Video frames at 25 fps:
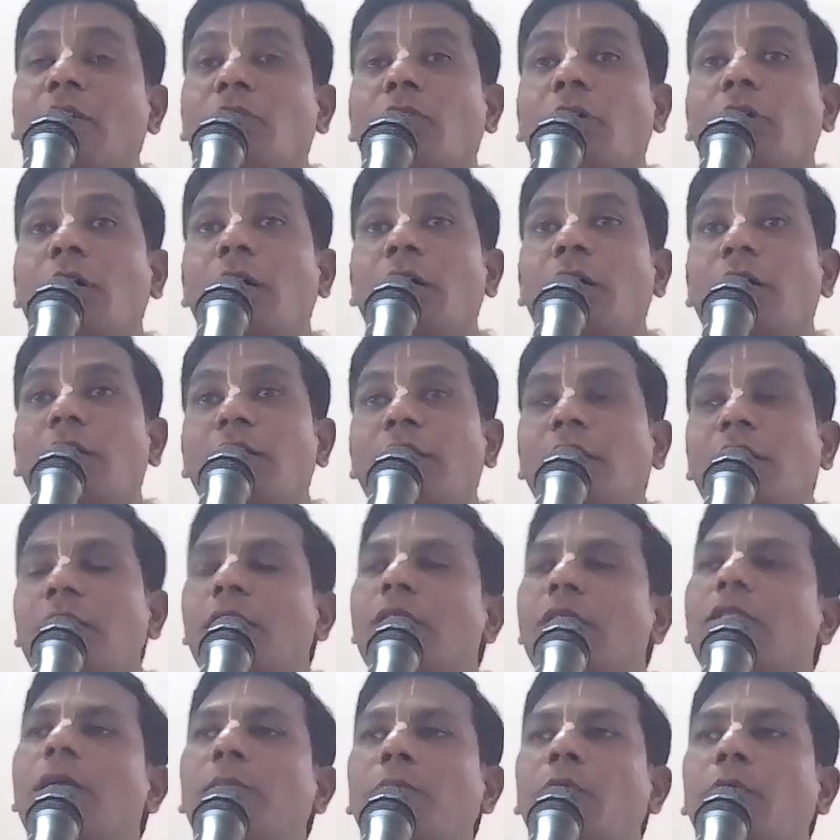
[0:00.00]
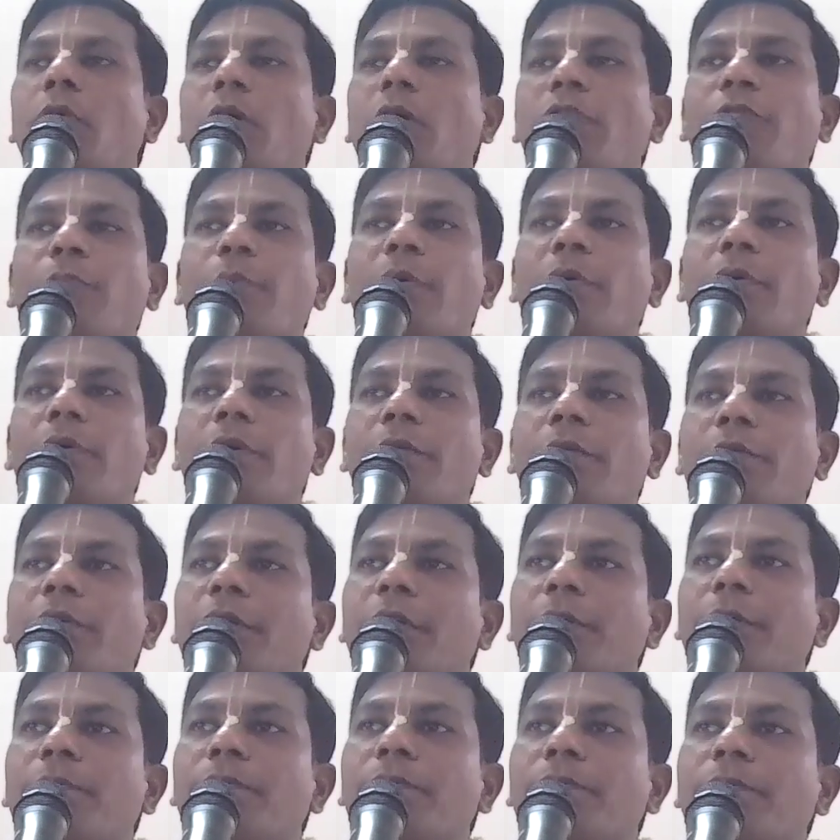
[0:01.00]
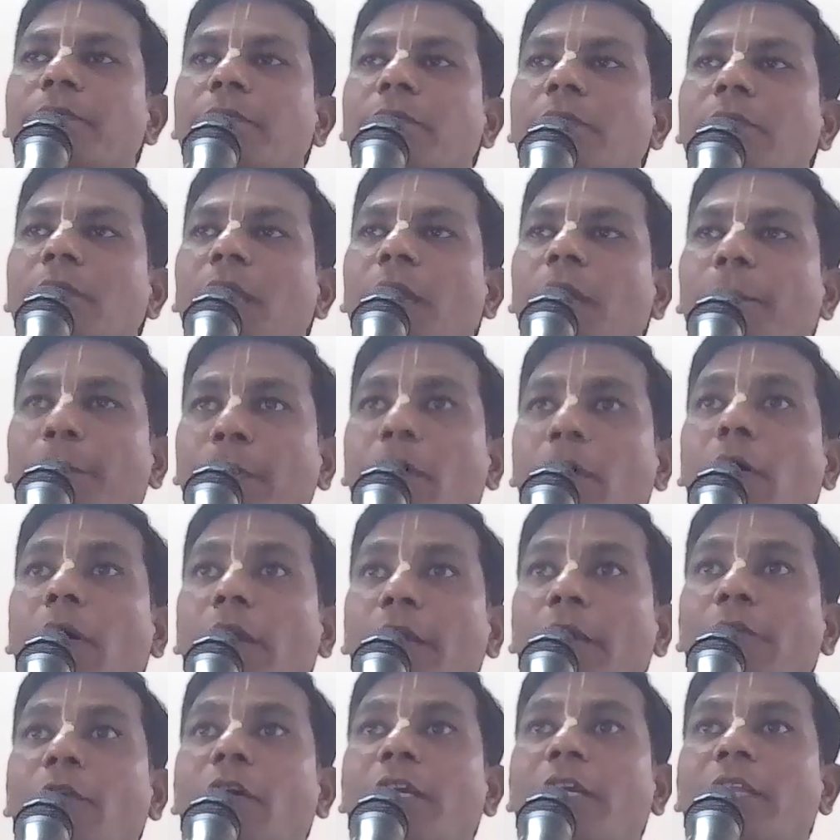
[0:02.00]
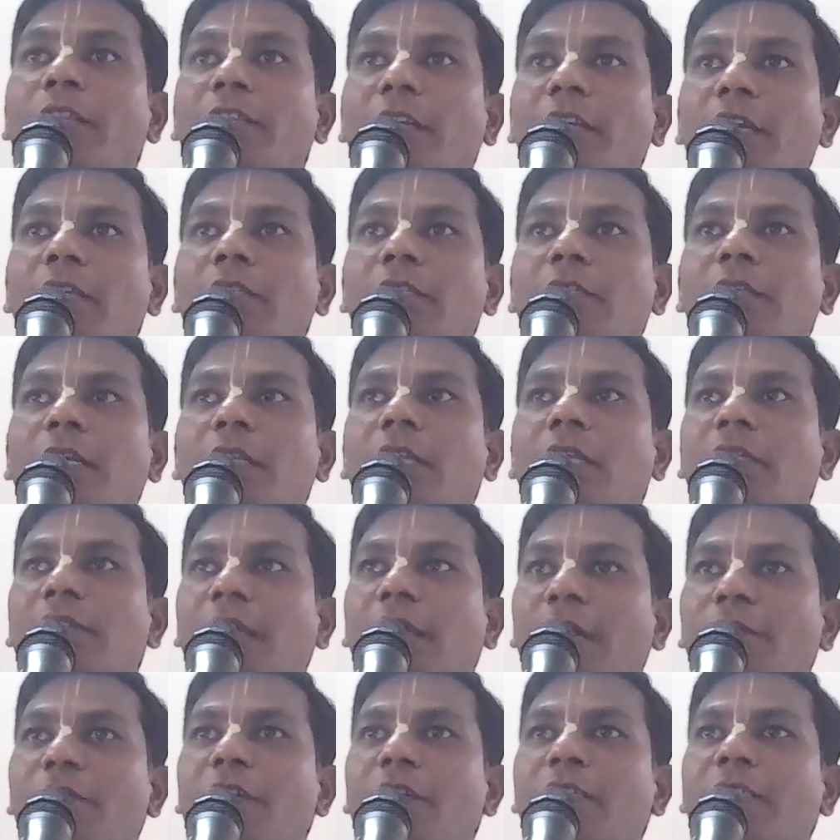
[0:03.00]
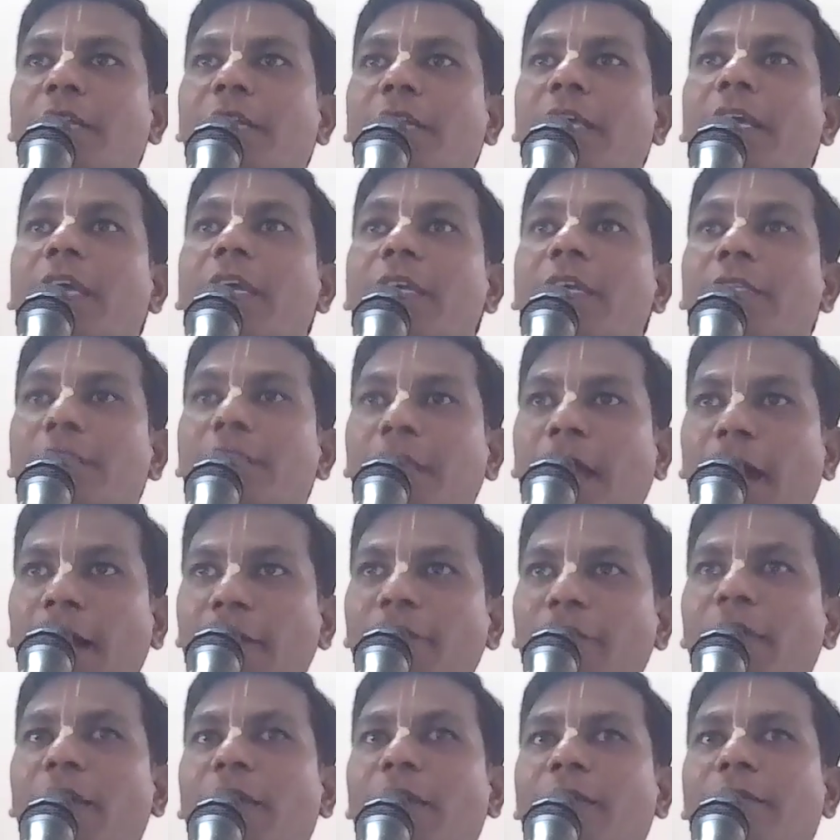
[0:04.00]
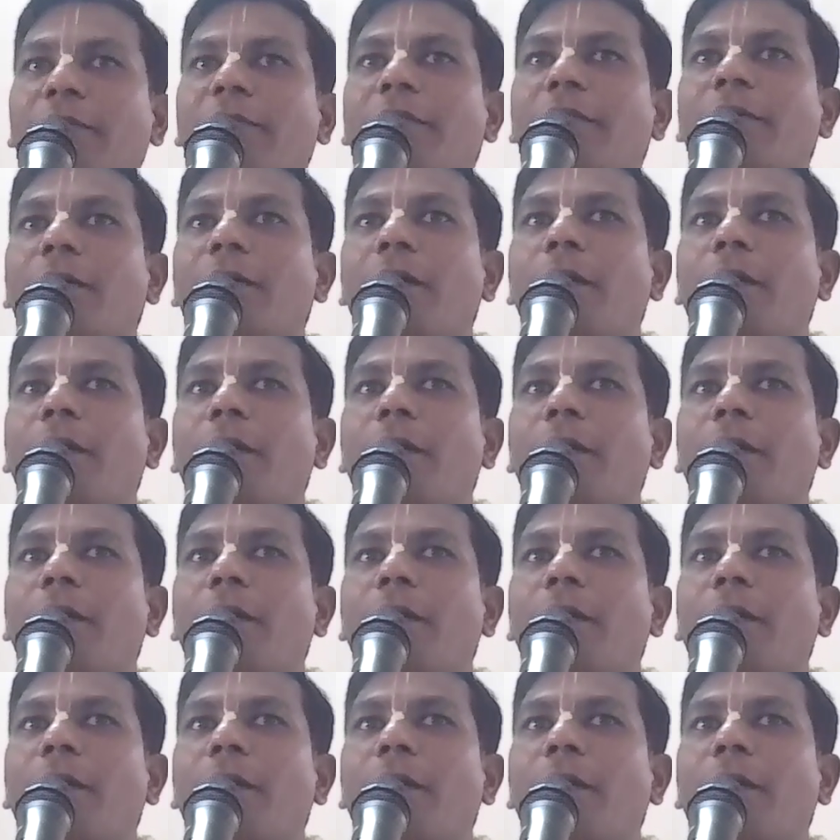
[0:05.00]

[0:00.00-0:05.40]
So this is the mood of pure devotee. A pure devotee thinks that the service that he is having,